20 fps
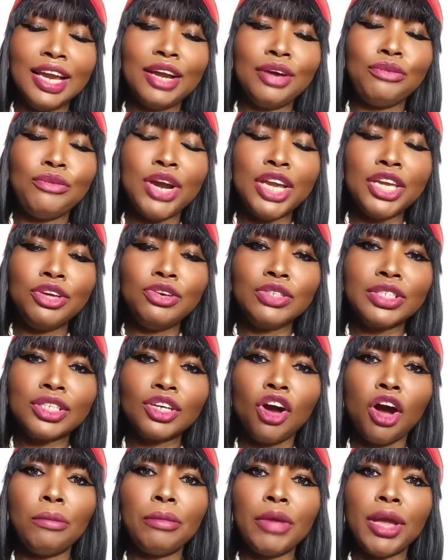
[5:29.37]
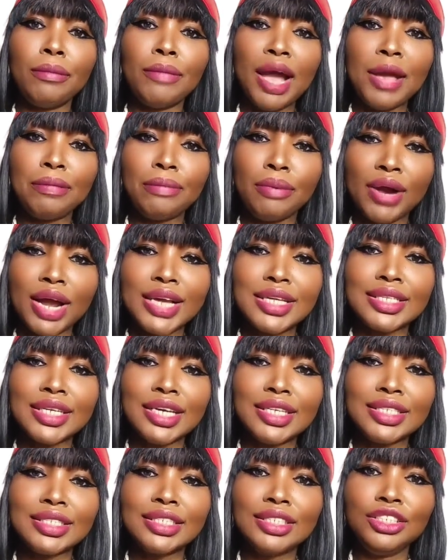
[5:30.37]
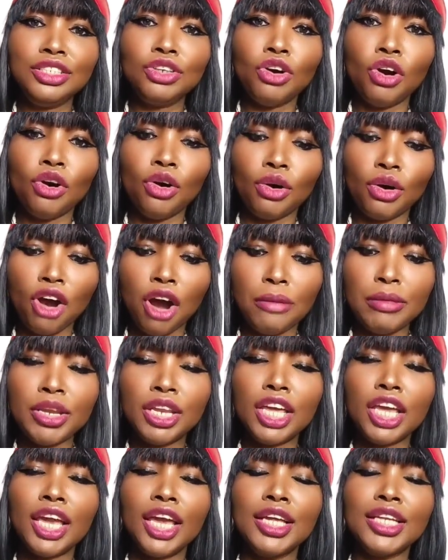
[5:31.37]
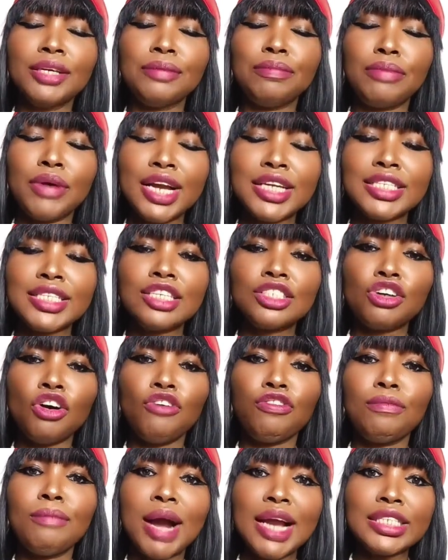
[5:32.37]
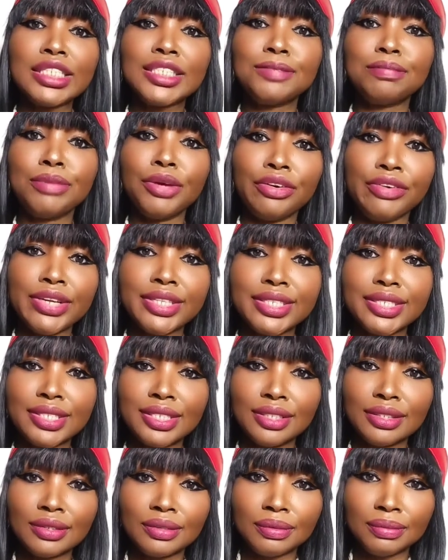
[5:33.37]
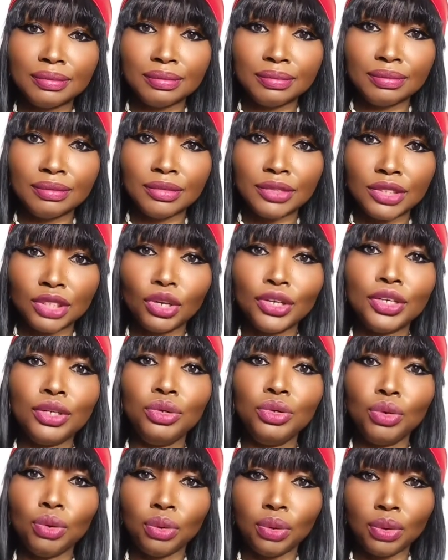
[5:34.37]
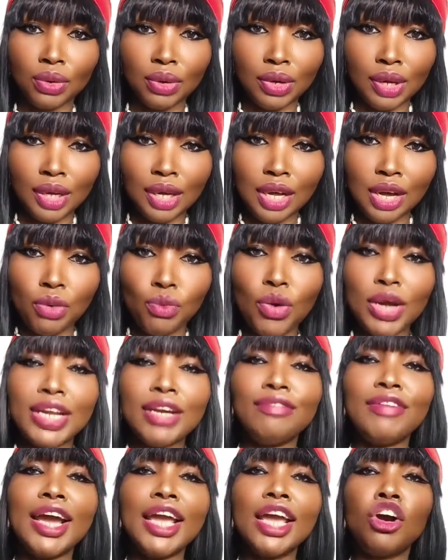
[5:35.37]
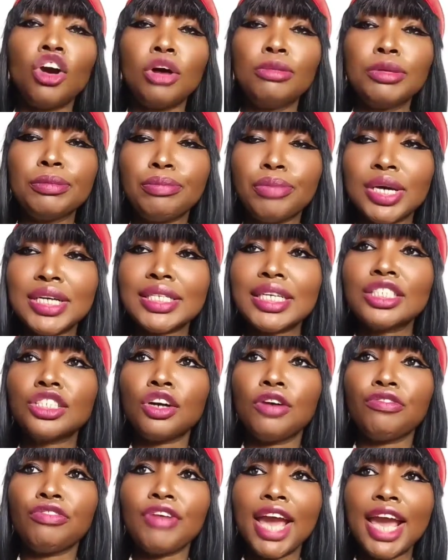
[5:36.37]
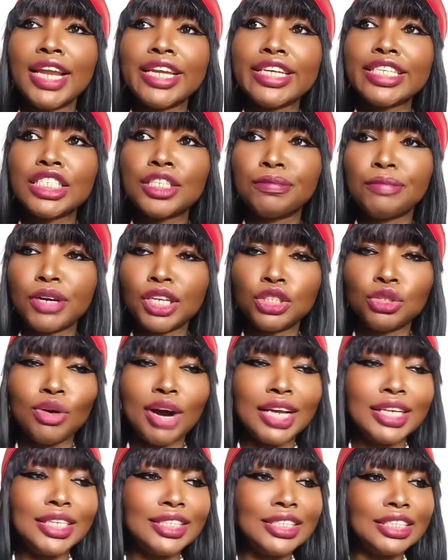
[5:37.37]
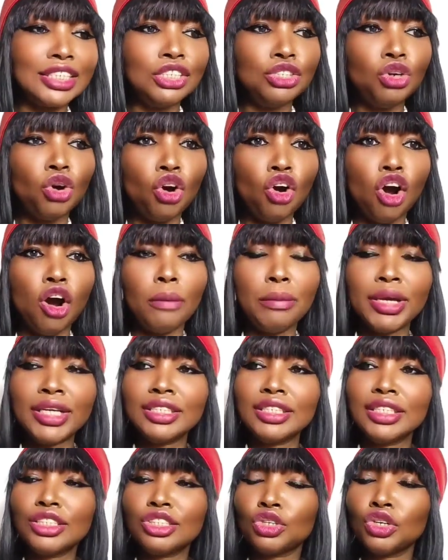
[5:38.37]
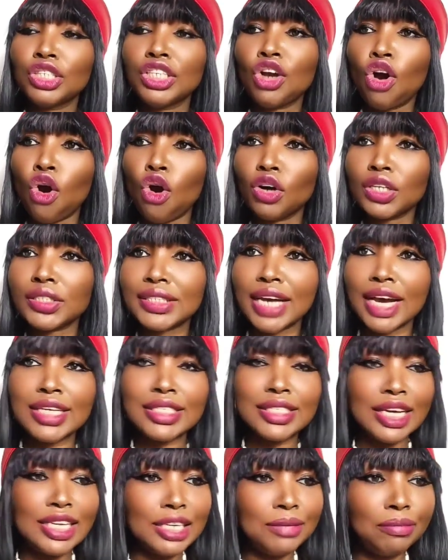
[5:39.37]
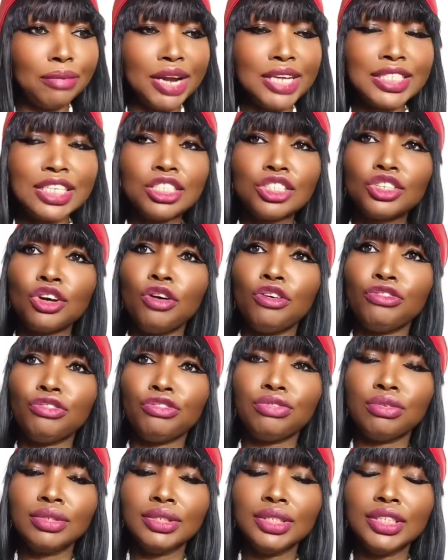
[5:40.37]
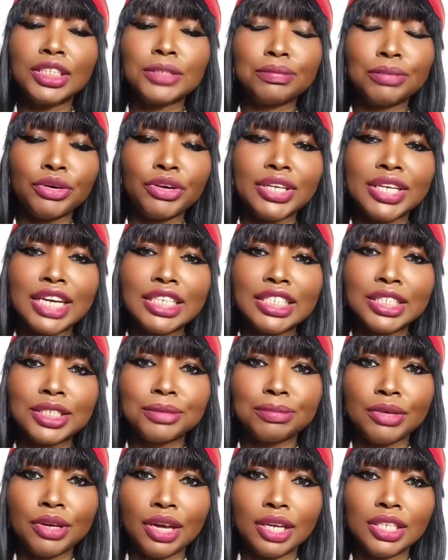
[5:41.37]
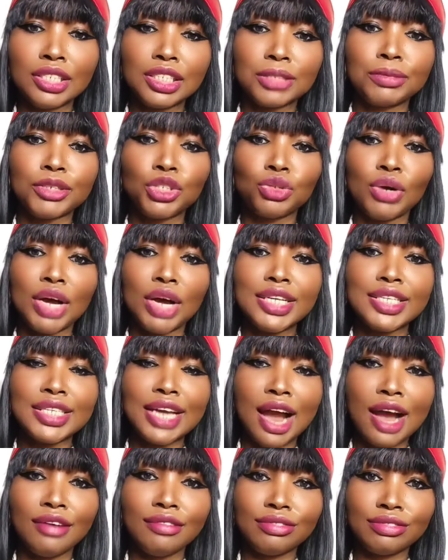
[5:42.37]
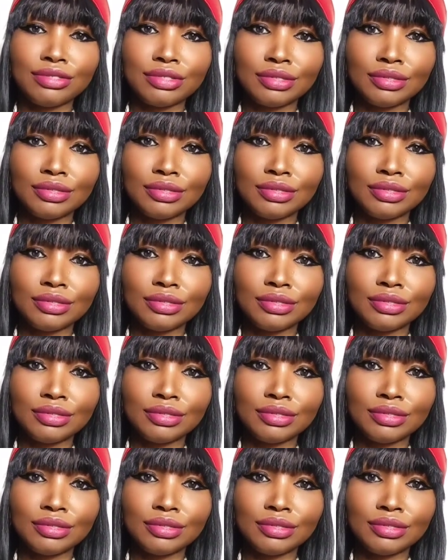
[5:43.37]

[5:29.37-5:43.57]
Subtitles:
When you come in my presence, you're coming in the presence of my spirits. So you know. Whenever you come in presence of any spiritualist, you're coming into the altars and the presence of the spirit that the spiritualists have.